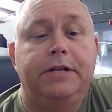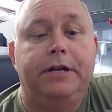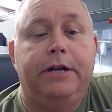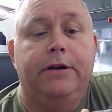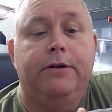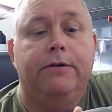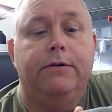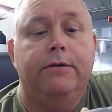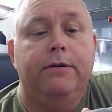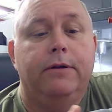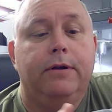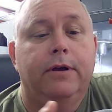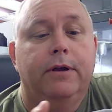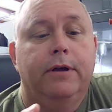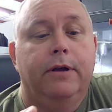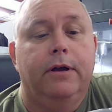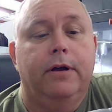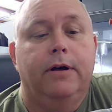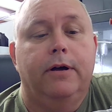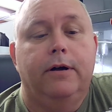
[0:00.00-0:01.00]
in here,
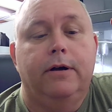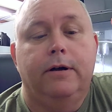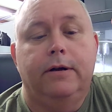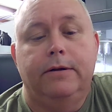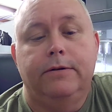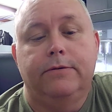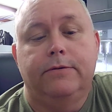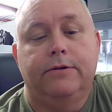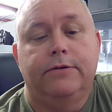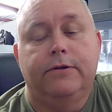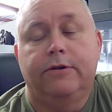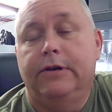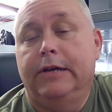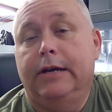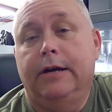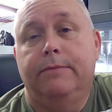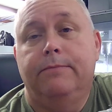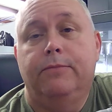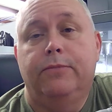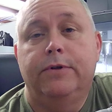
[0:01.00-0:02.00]
uh, to
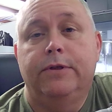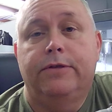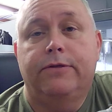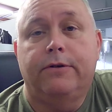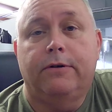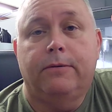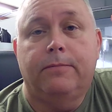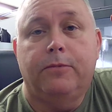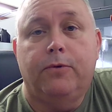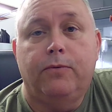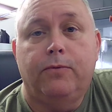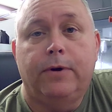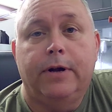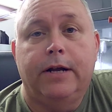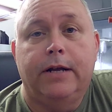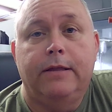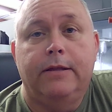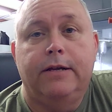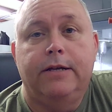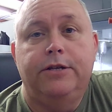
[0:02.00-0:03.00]
help with thermal
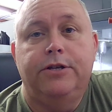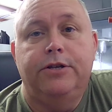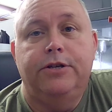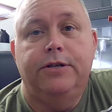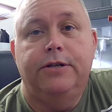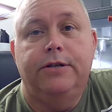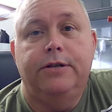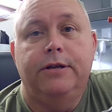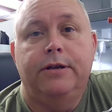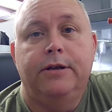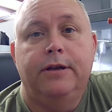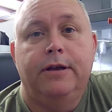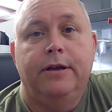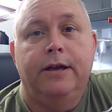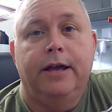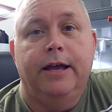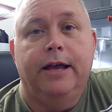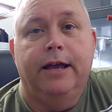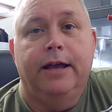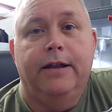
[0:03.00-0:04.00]
regulation
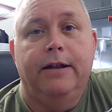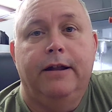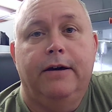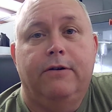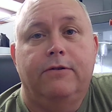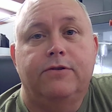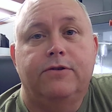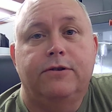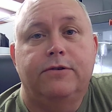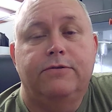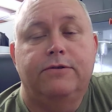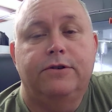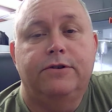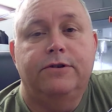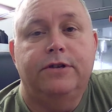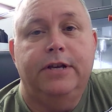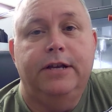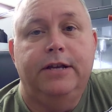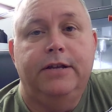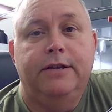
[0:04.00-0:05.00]
and also
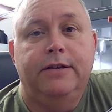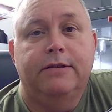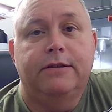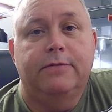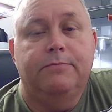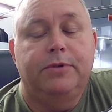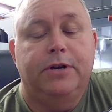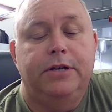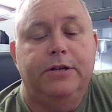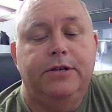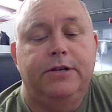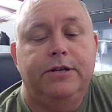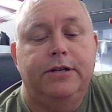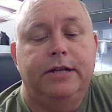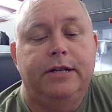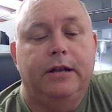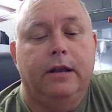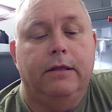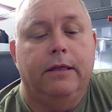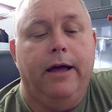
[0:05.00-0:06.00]
just heat dissipation
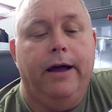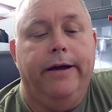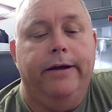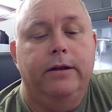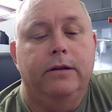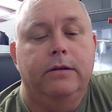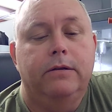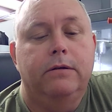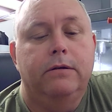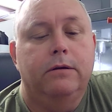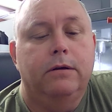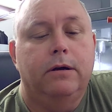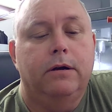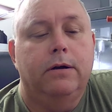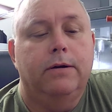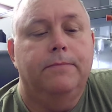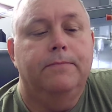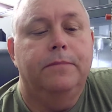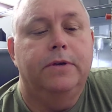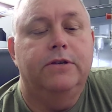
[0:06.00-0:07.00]
in the
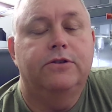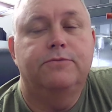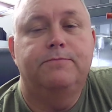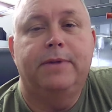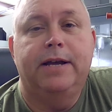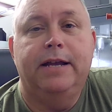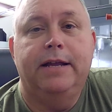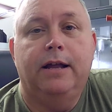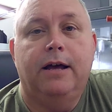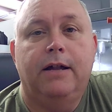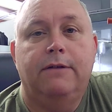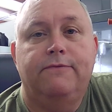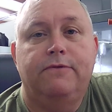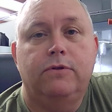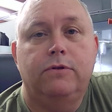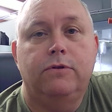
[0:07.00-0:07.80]
light. It's made out of